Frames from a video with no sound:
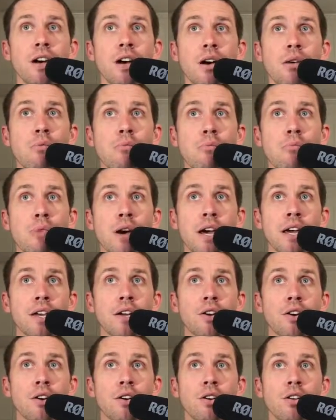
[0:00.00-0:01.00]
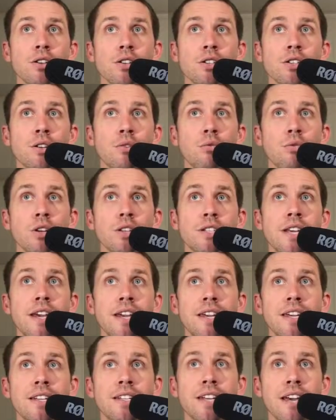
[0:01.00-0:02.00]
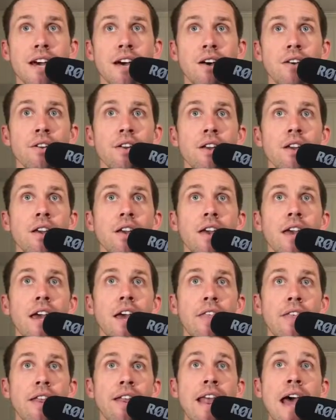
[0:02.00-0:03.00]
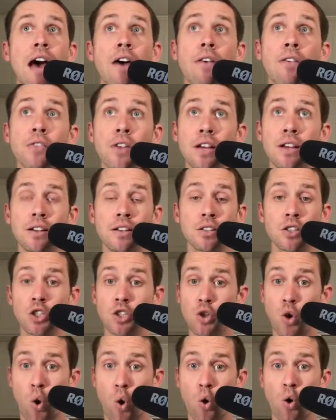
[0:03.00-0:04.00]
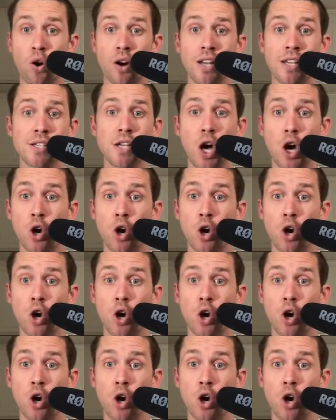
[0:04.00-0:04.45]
my girls will take it down. And then now that the core is